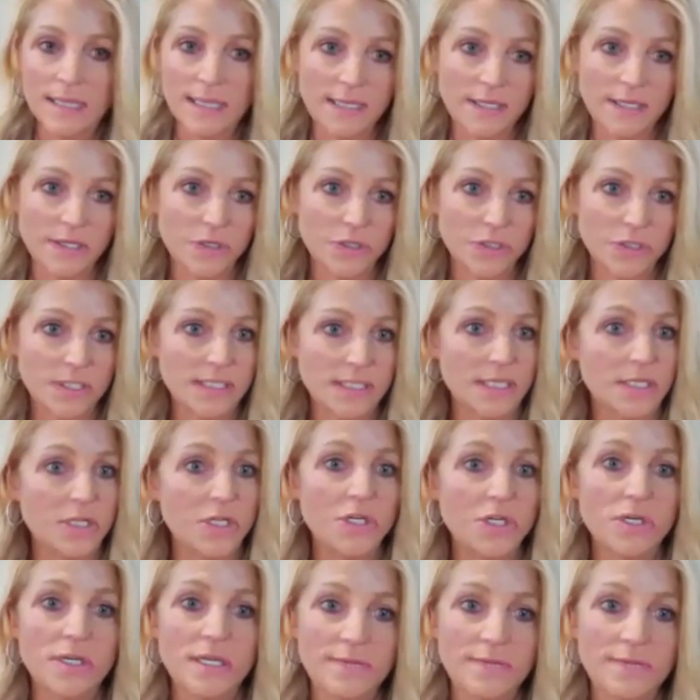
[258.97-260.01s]
Like and it
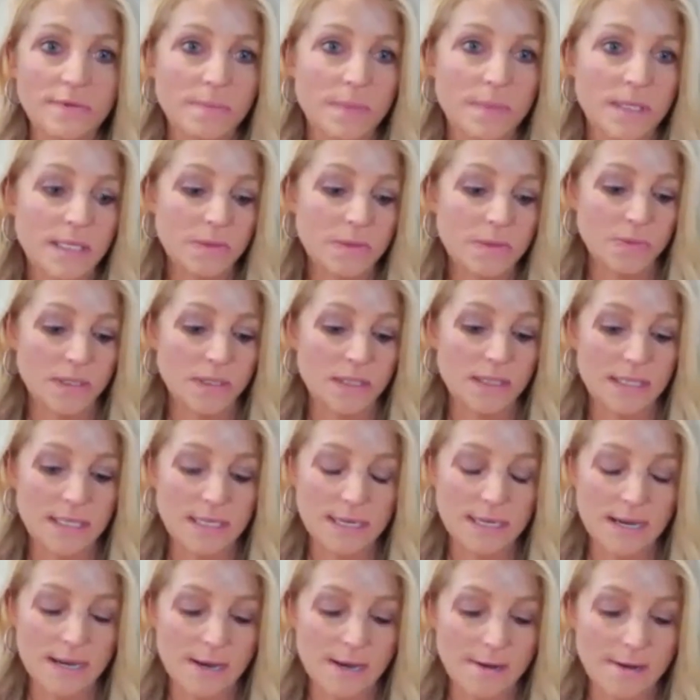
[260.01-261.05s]
could even be a
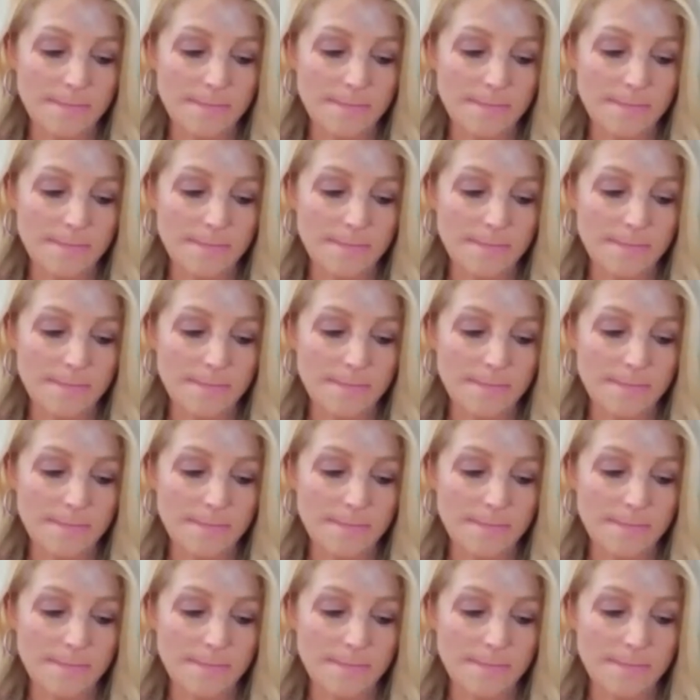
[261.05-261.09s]
really